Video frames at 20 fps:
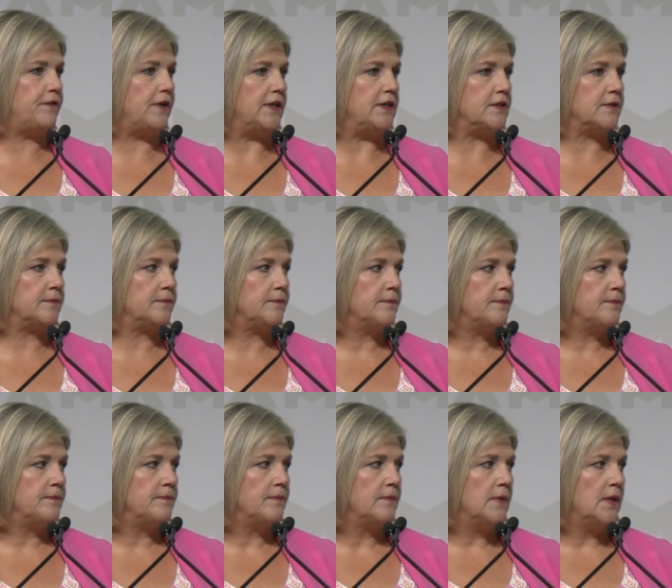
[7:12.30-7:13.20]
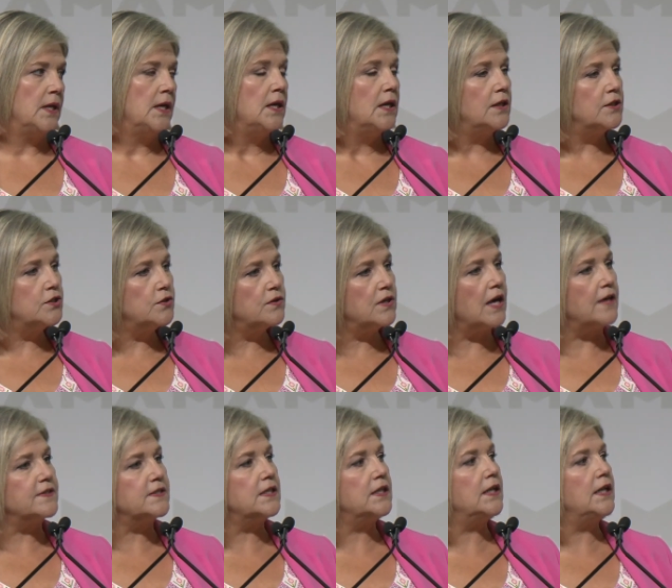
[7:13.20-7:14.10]
Fund. In
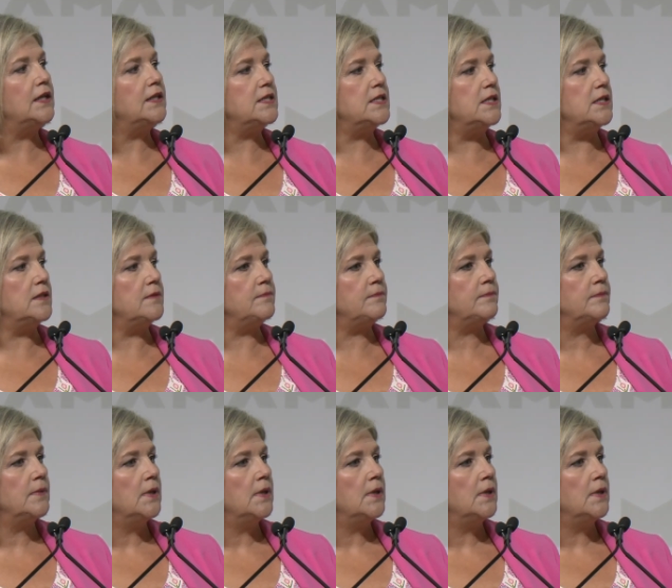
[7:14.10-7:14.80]
2018,